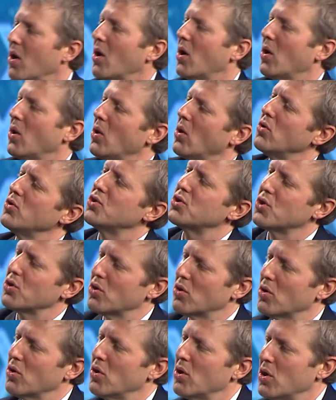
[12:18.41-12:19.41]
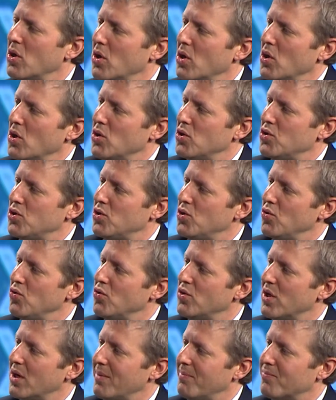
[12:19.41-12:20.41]
closer
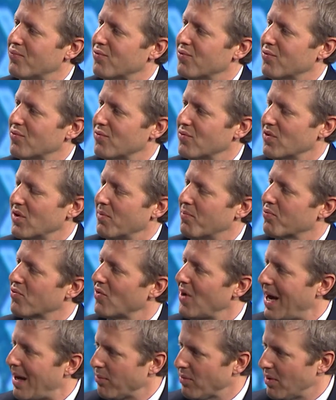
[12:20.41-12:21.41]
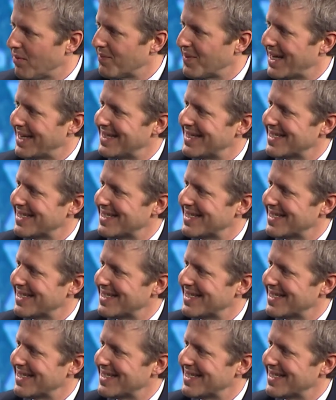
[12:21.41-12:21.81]
to the problem that